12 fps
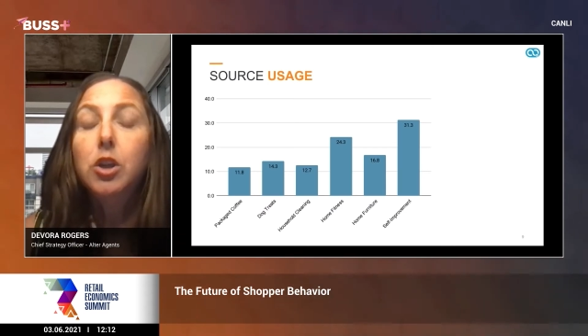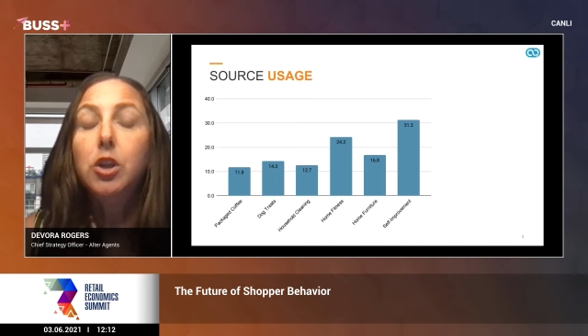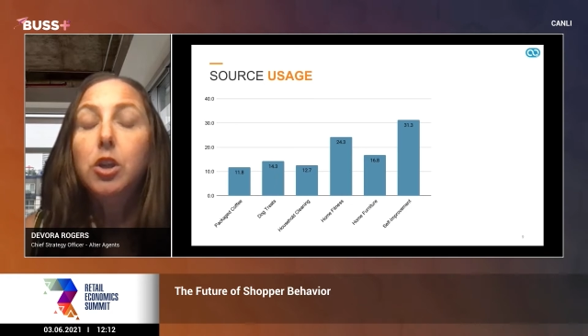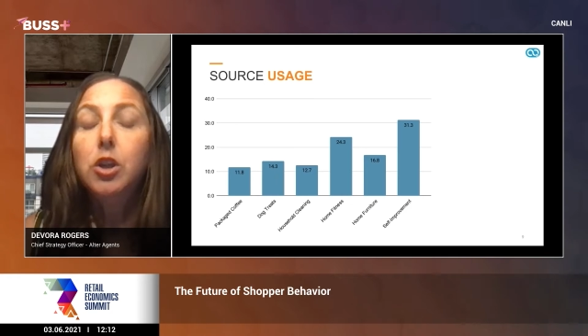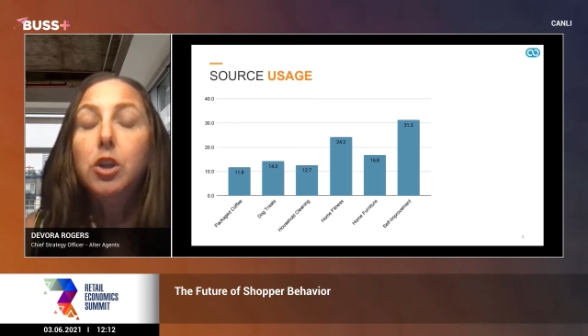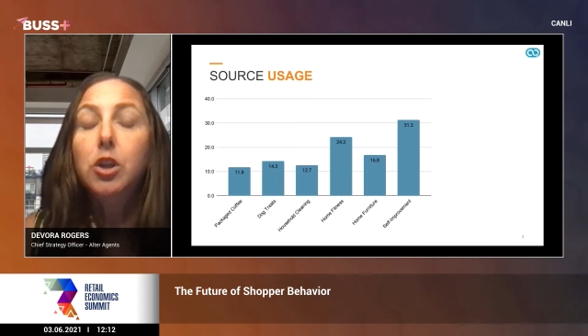
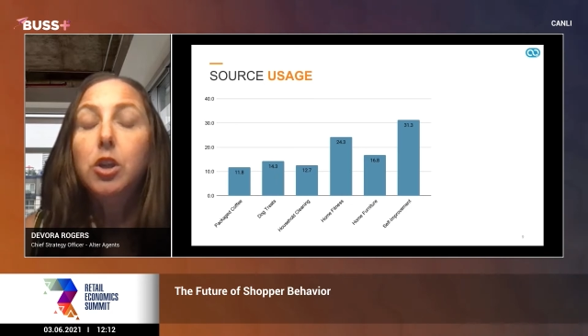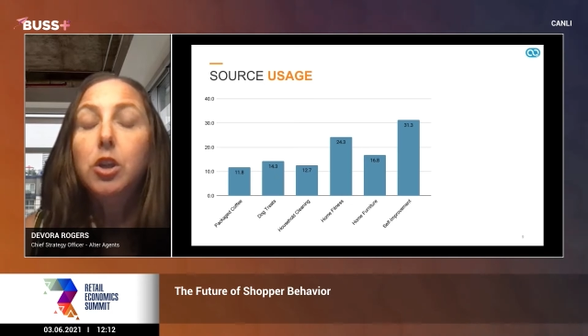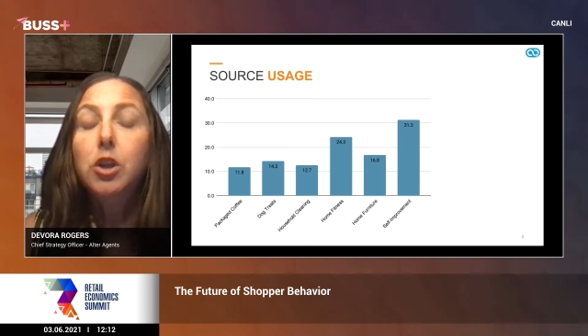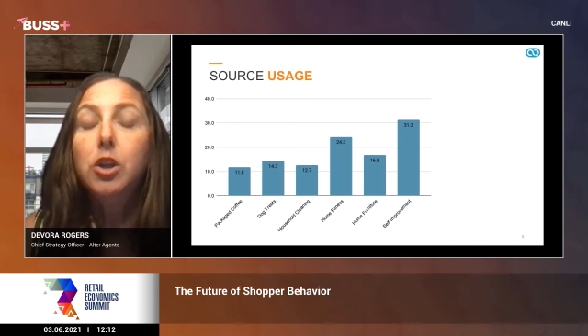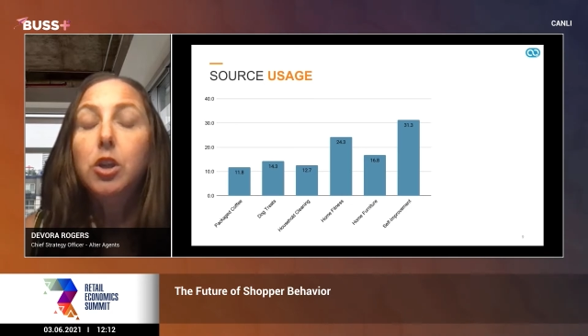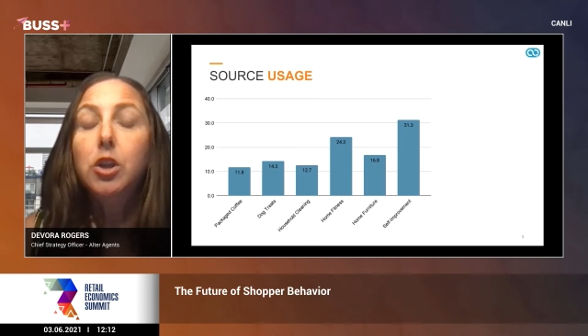tell
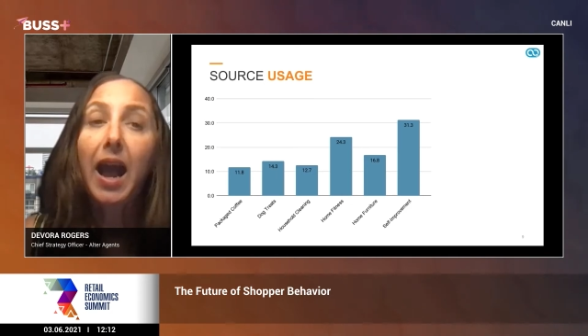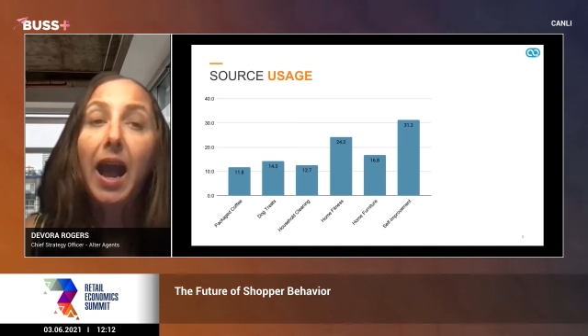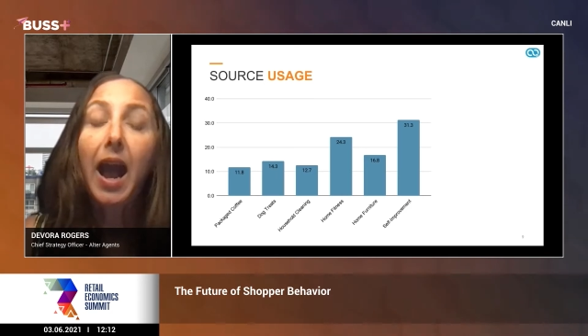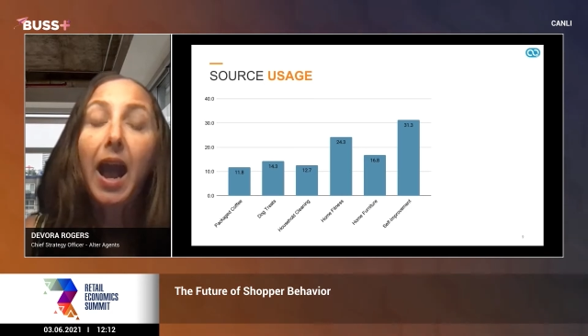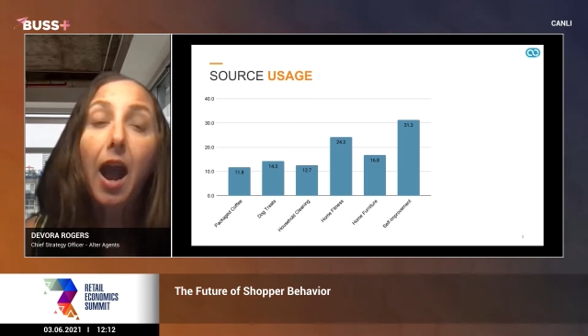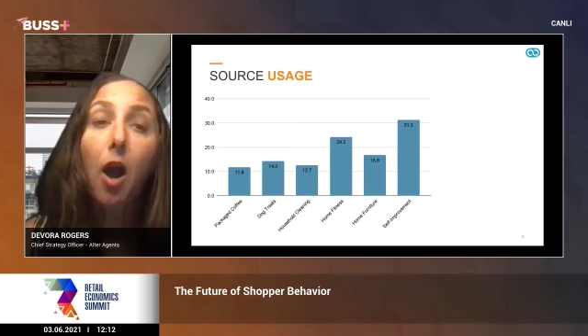us
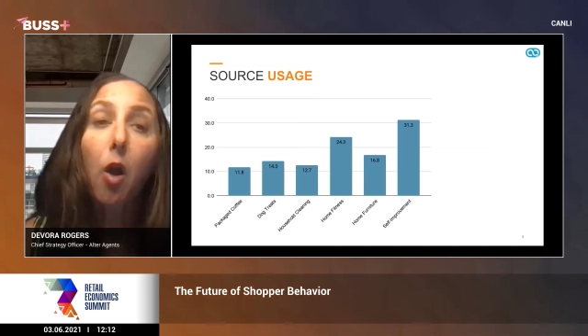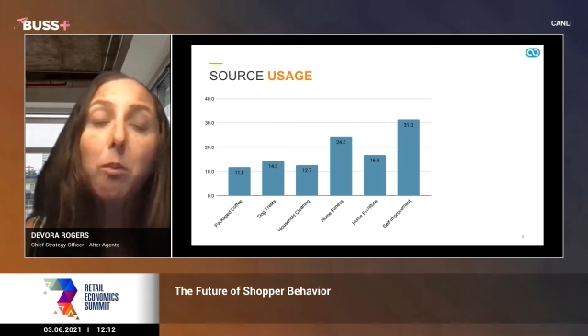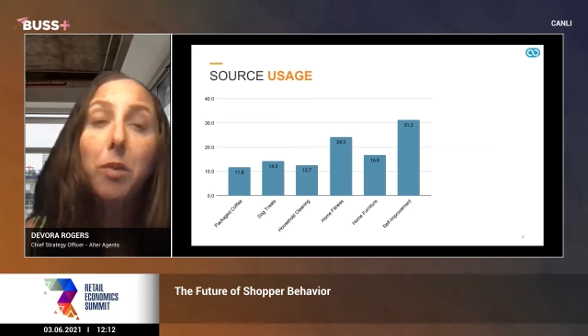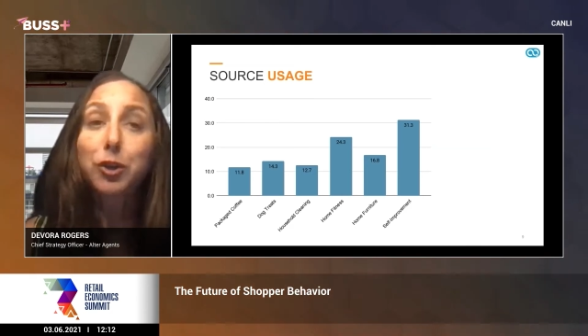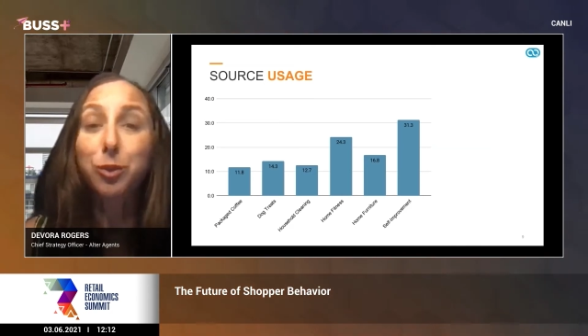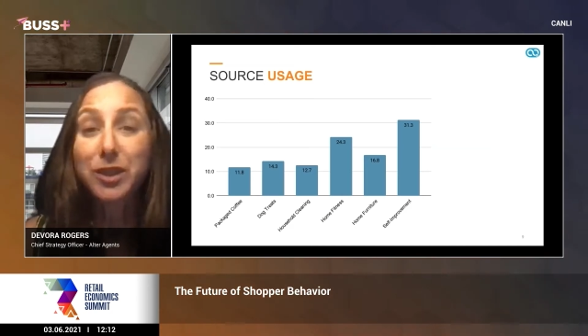
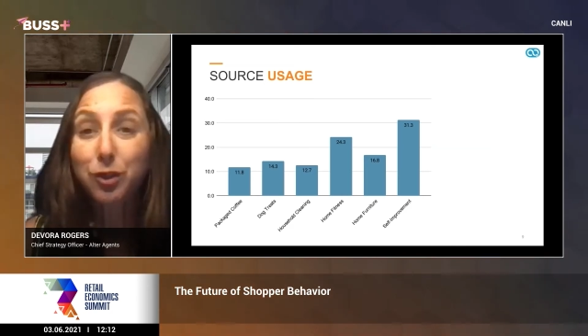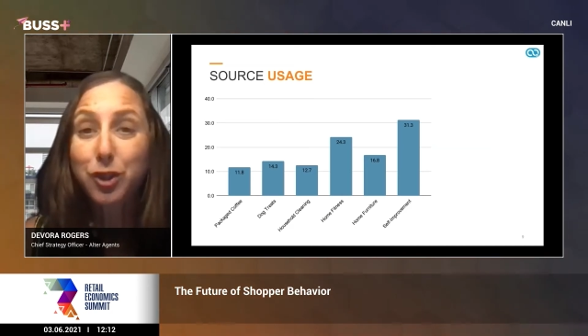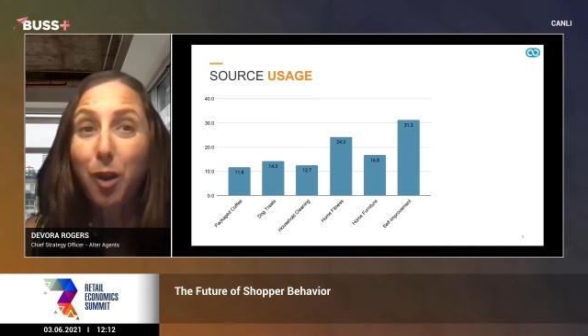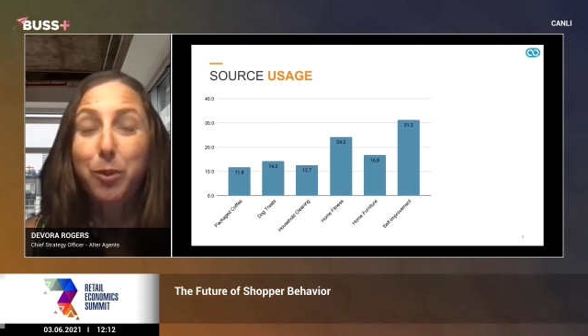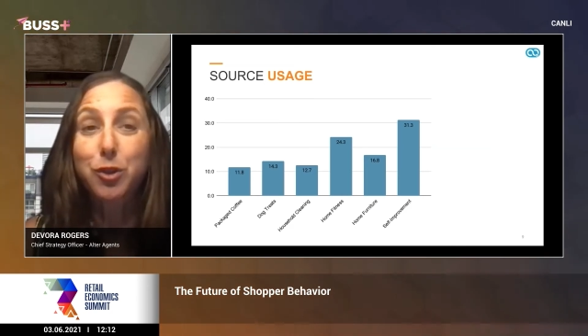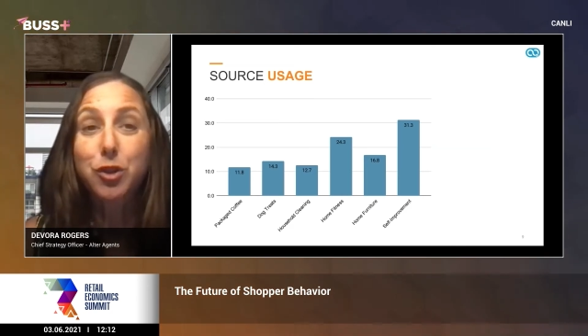how
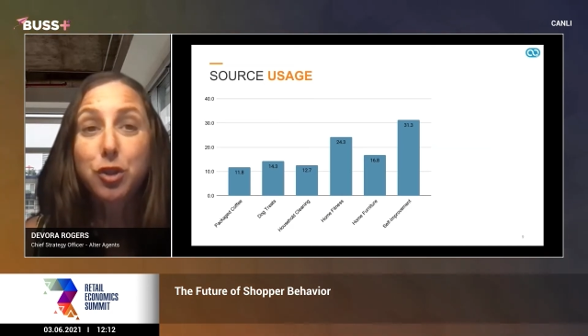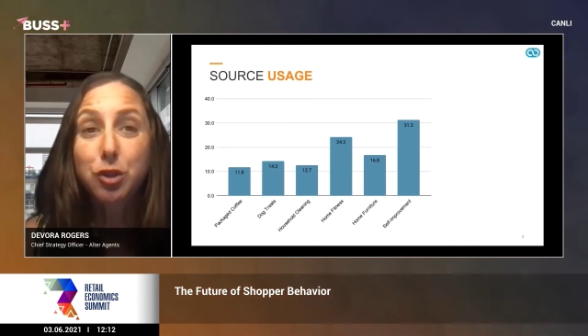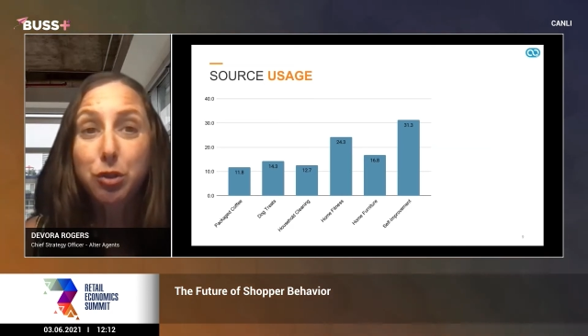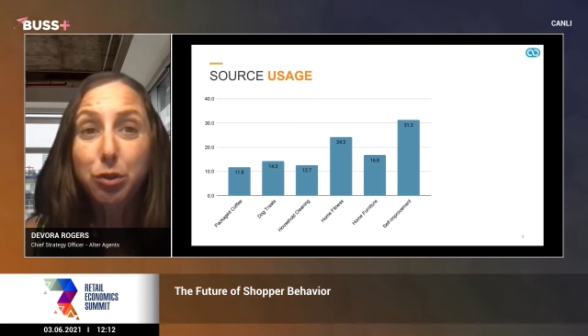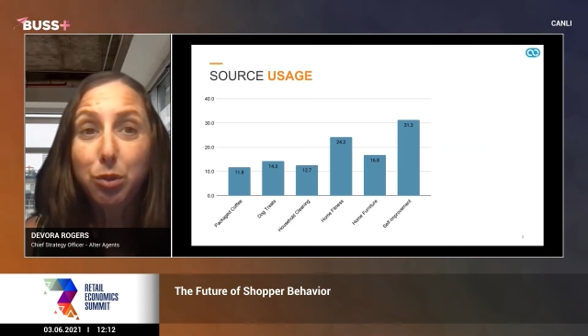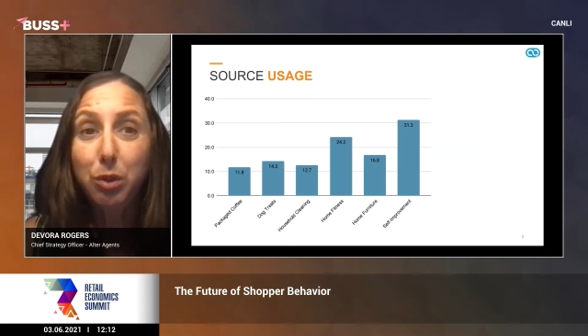much
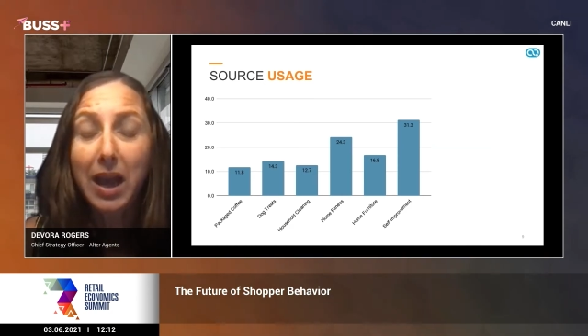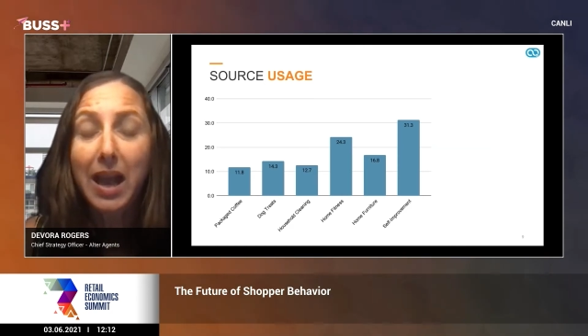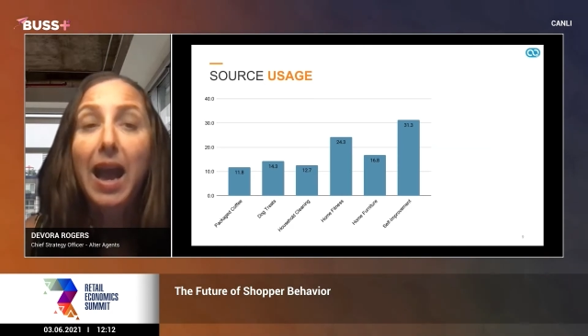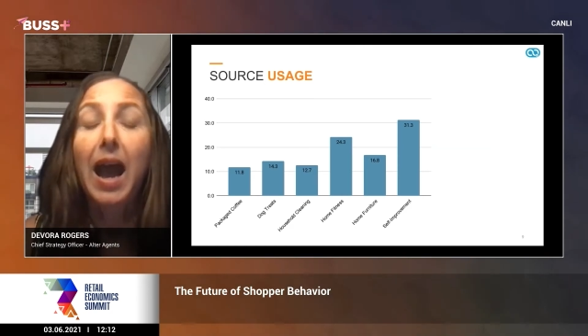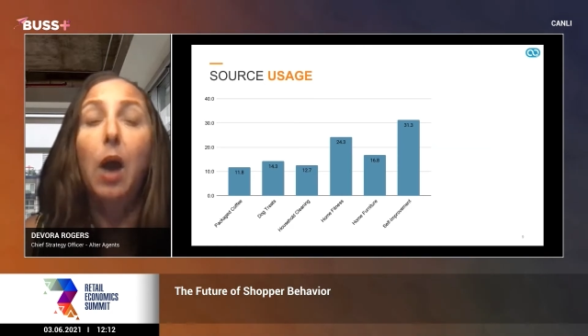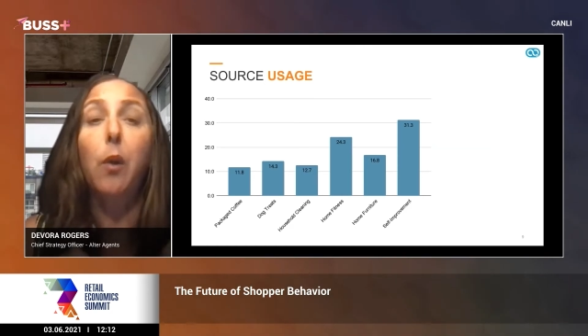research shoppers
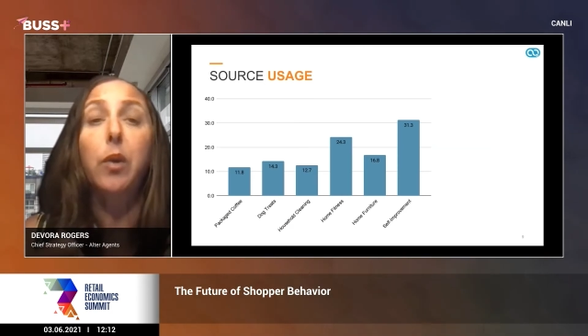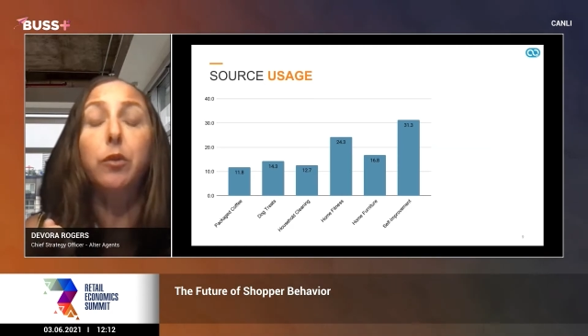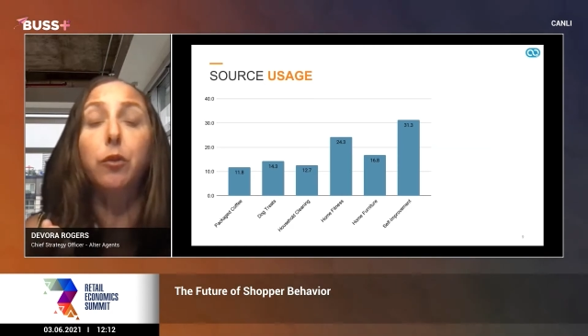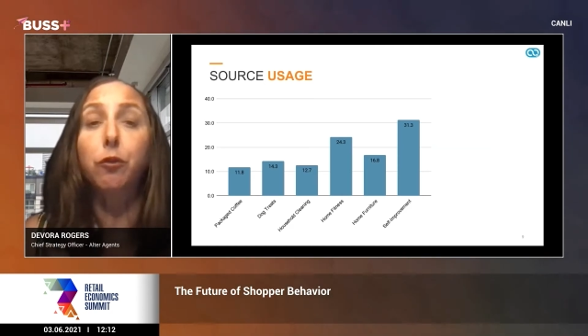do,